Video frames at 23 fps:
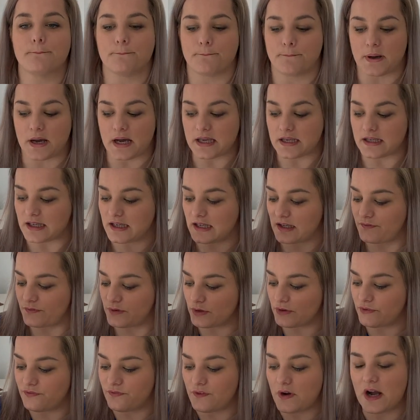but if you're
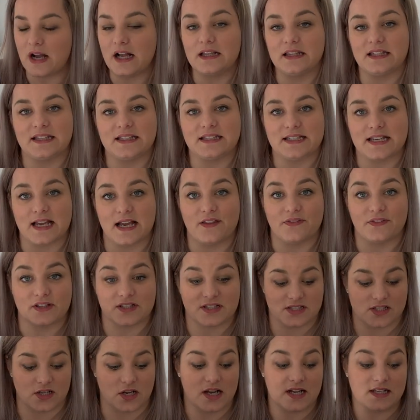filing down the
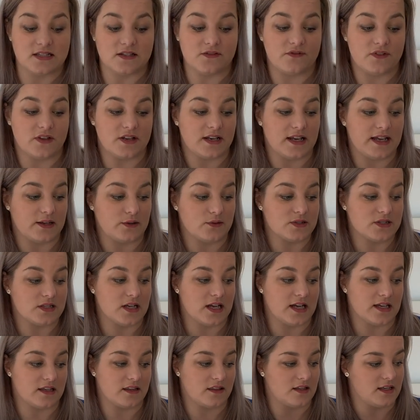sides of the nails
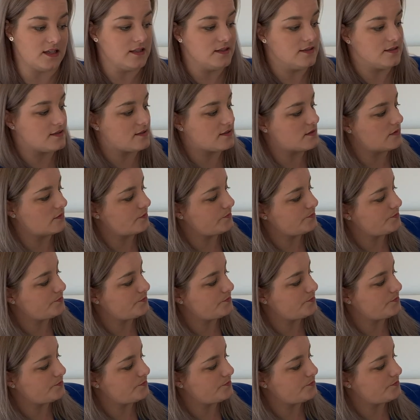like this,